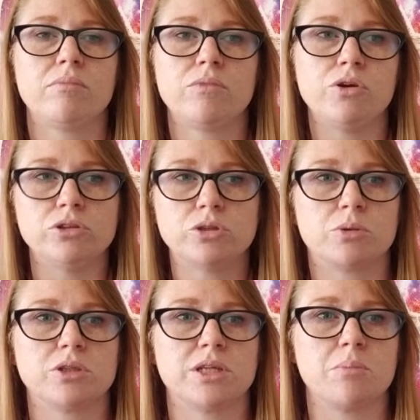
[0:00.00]

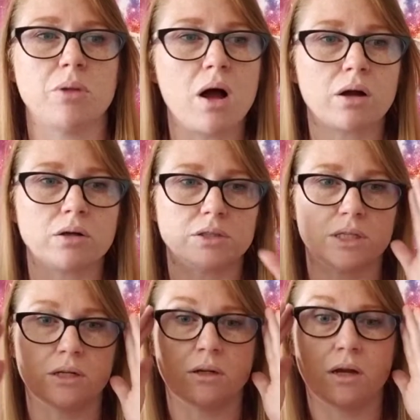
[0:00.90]
YouTubers and bloggers
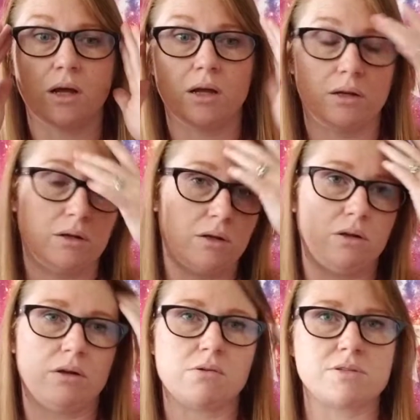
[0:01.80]
and you
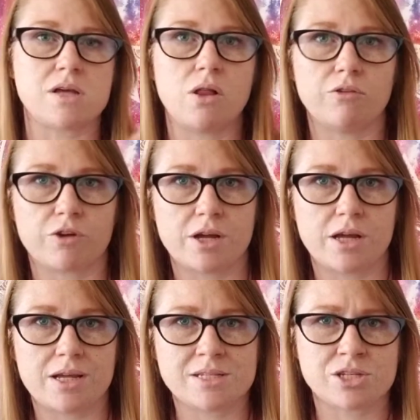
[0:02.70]
know, it's all over
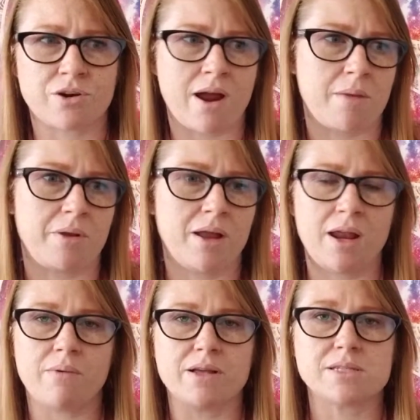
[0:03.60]
Instagram and
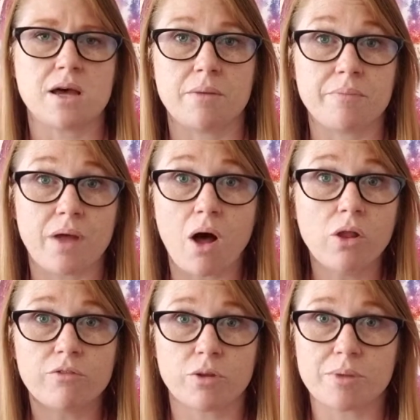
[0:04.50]
anyways, all
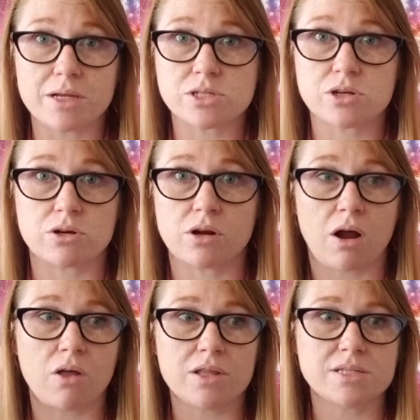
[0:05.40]
over the place.
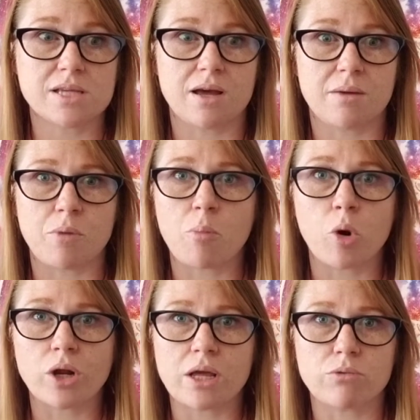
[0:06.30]
All these
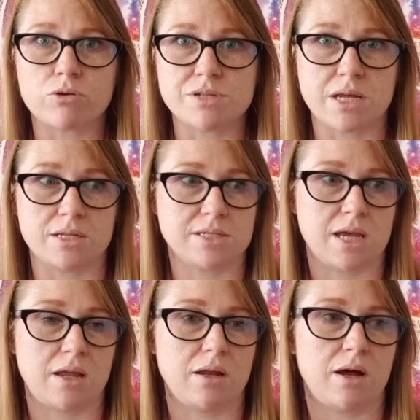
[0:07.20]
morning routines
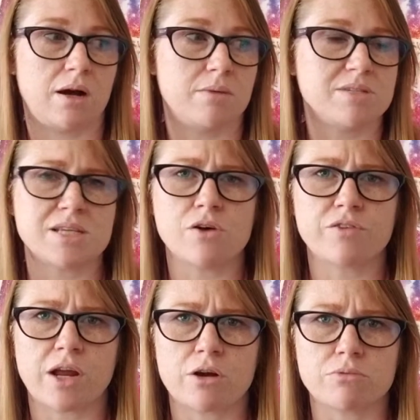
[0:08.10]
and
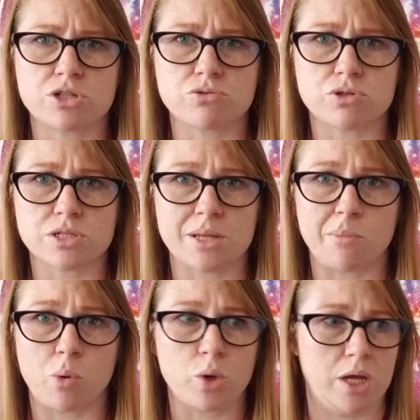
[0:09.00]
self-care rituals in the
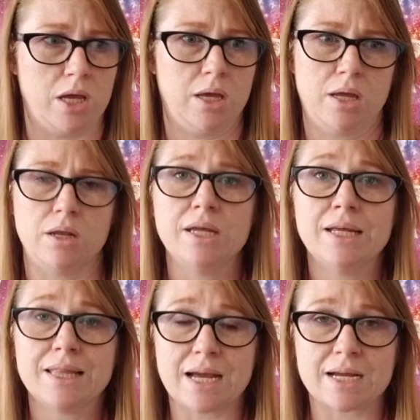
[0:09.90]
morning and
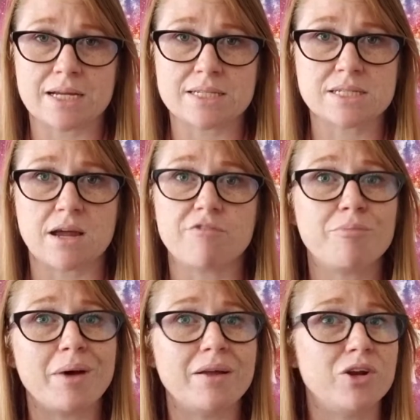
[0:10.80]
that kind of stuff.
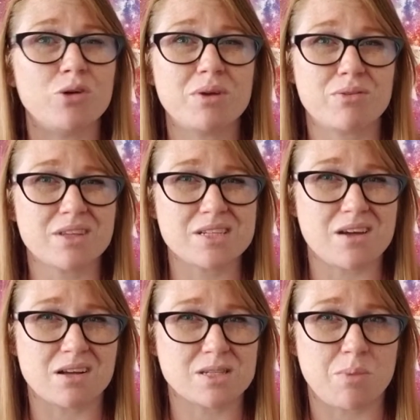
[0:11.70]
But nobody really
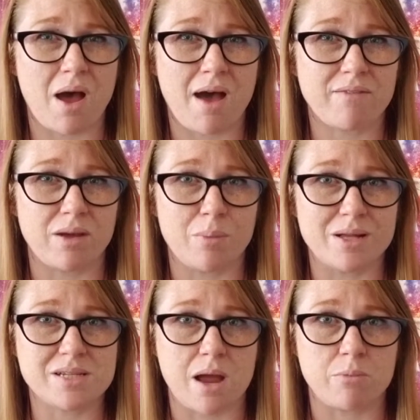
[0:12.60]
talks about having a
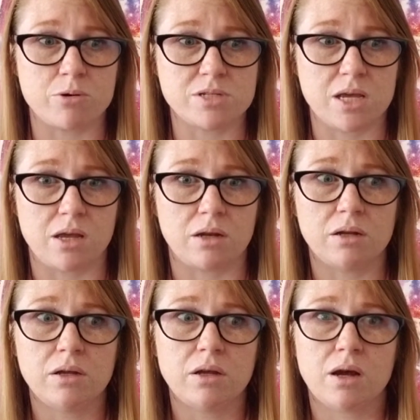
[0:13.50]
bedtime routine,
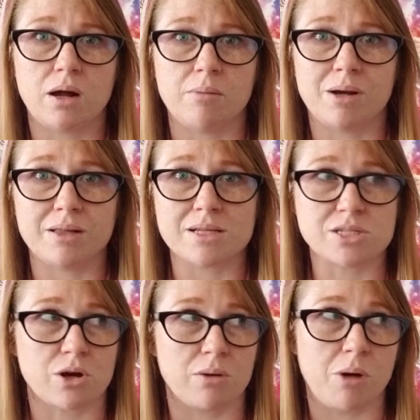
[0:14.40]

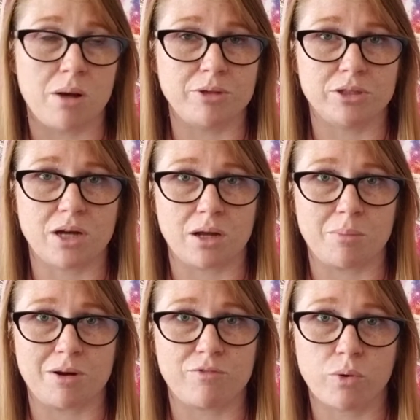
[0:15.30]
unless you're a mom and you're talking
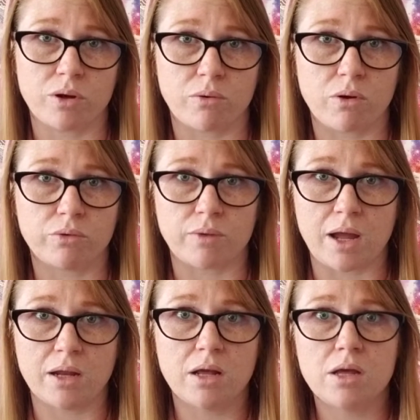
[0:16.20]
about a 4-year-old,
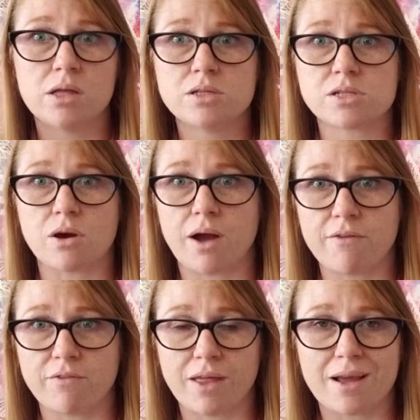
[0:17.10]
right? So I
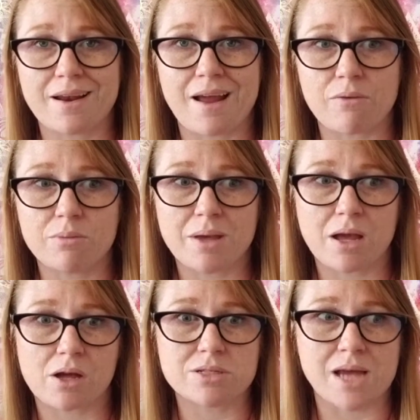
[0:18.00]
feel like now would be a
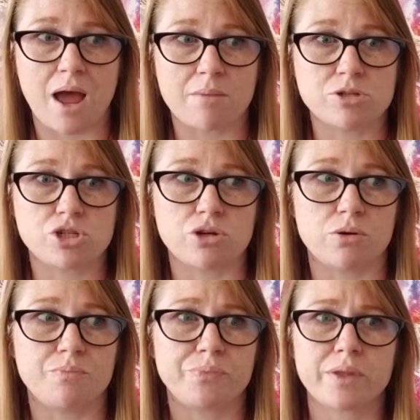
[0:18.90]
good time
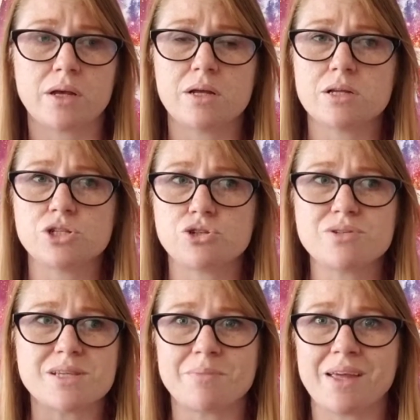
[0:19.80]
to do
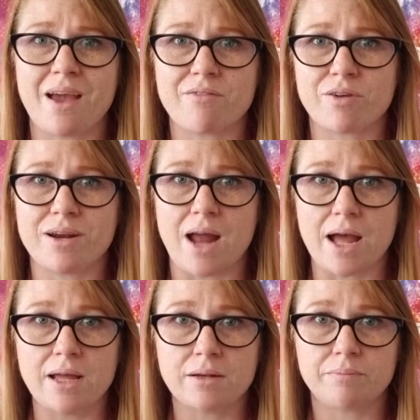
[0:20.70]
something every
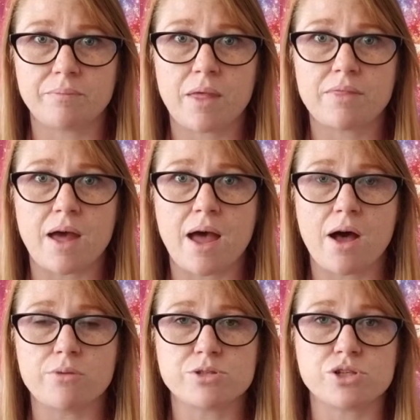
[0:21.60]
night that
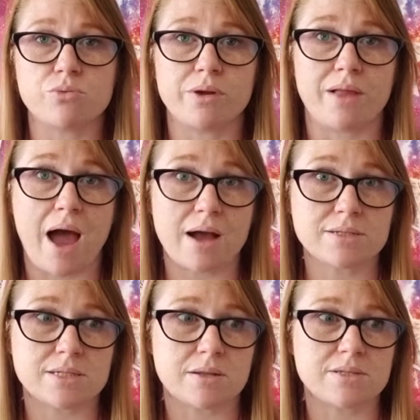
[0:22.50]
helps you
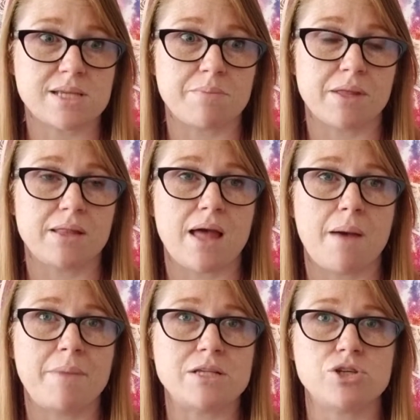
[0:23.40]
relax. It's something
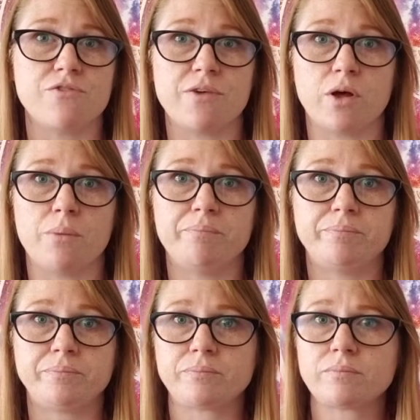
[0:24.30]
that makes you feel
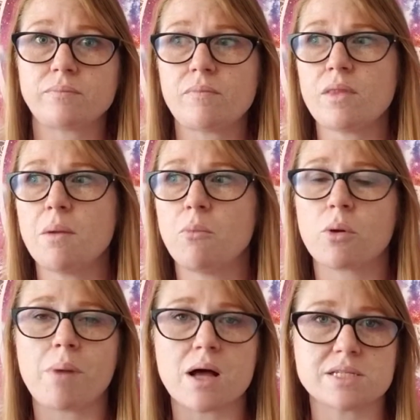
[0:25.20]
more
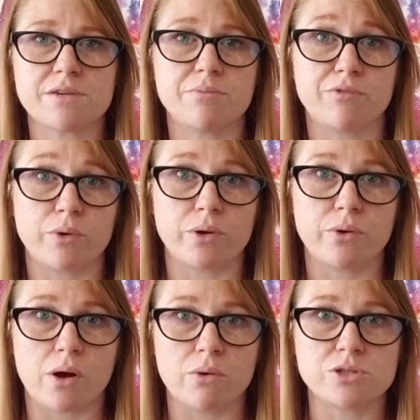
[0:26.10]
positive before you
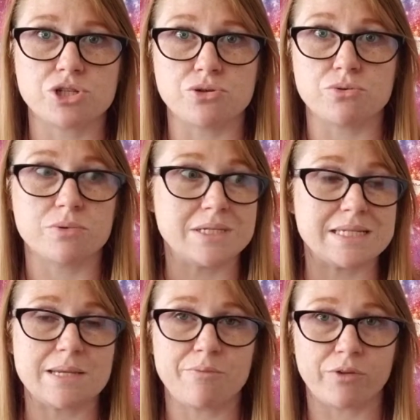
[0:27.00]
go to
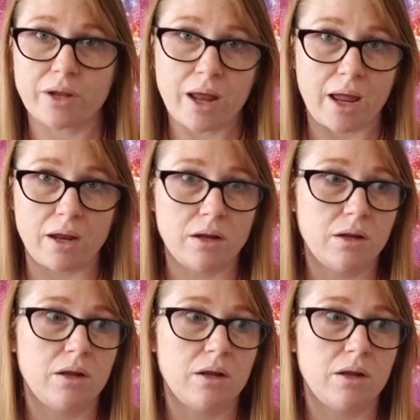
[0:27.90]
sleep for the night.